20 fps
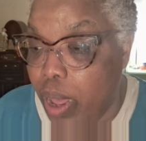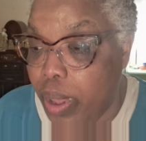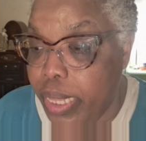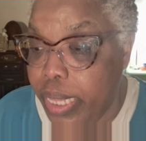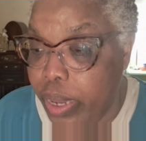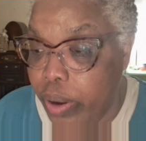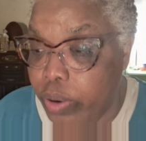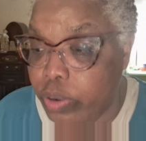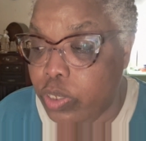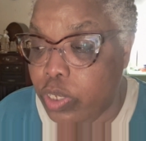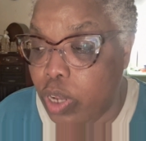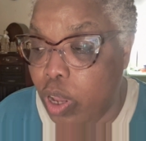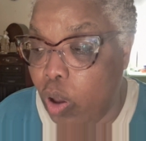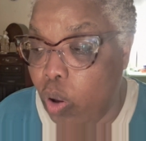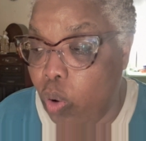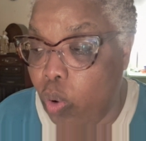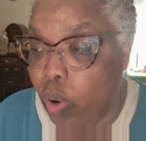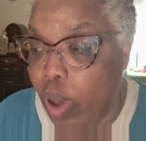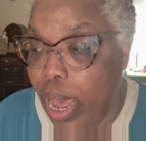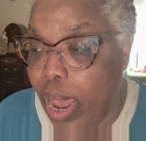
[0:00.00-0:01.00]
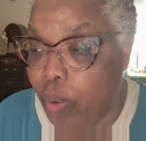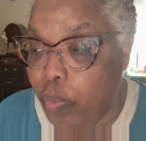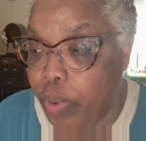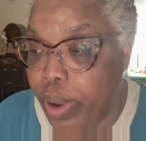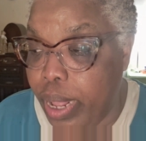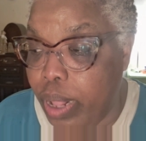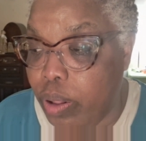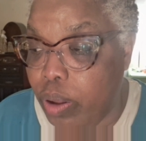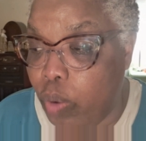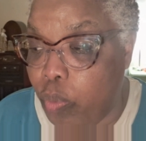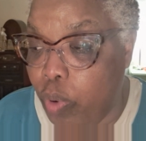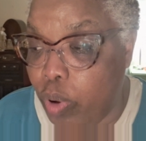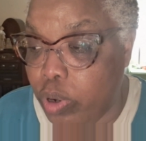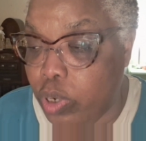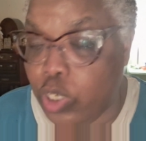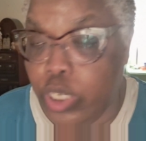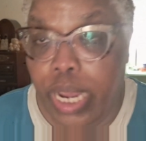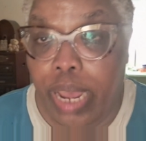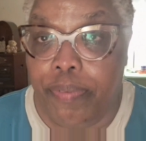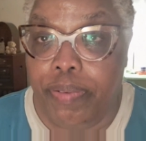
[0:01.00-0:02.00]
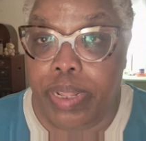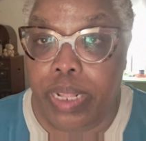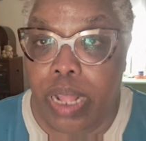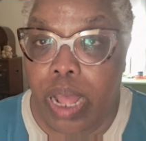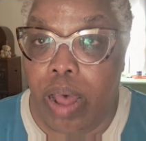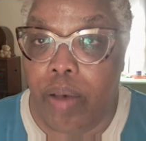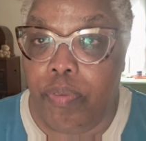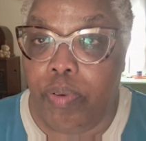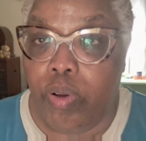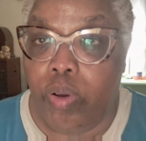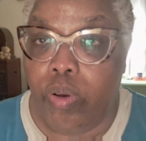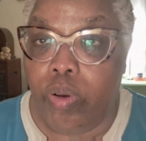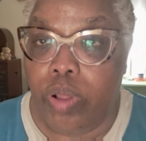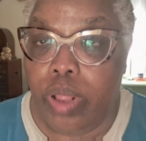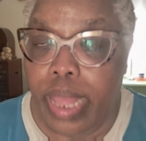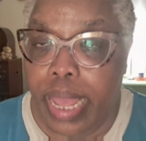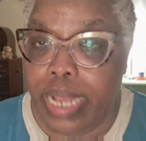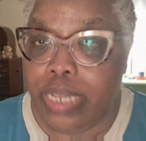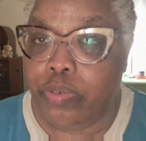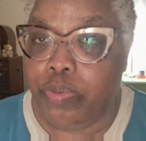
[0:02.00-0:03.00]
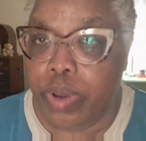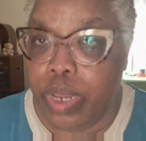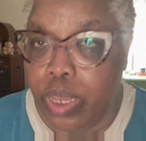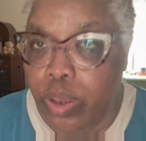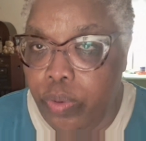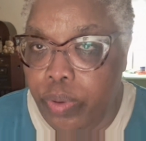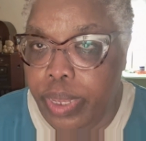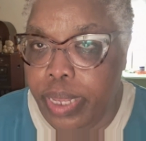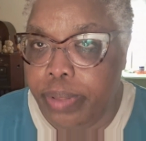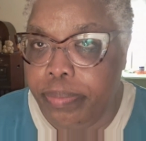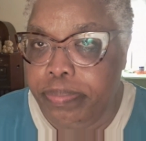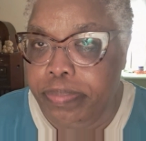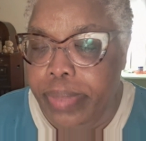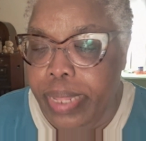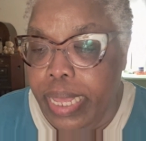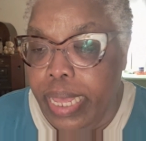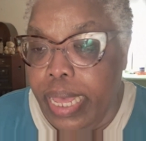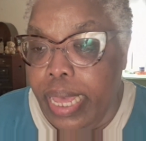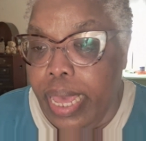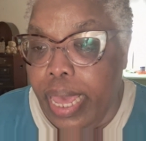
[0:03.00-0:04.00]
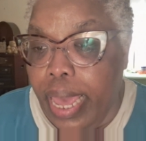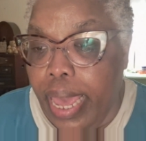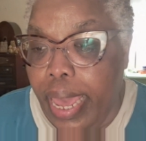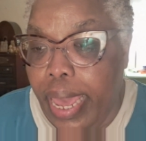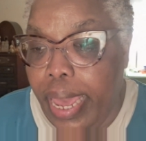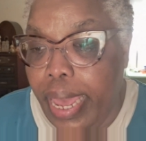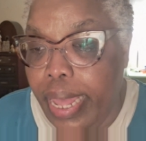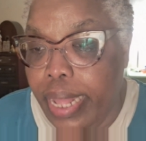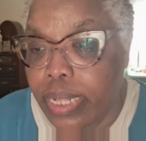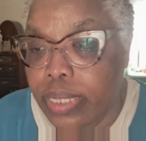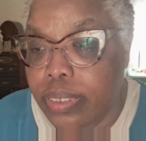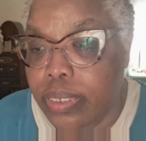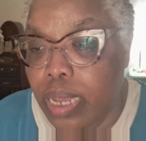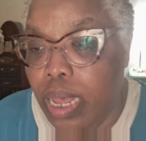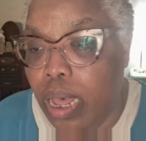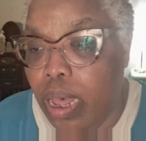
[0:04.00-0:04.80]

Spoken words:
Years ago, I read a Rona Jaffe novel, Class Reunion, and